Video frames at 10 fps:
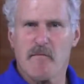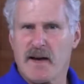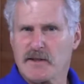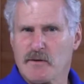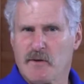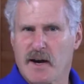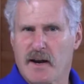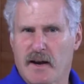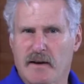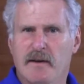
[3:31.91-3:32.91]

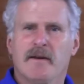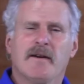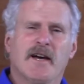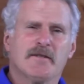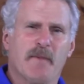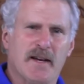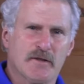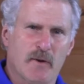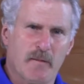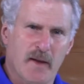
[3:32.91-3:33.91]
masquerading as
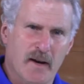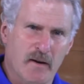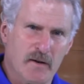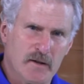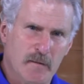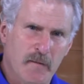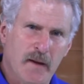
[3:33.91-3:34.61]
mainstream thinkers.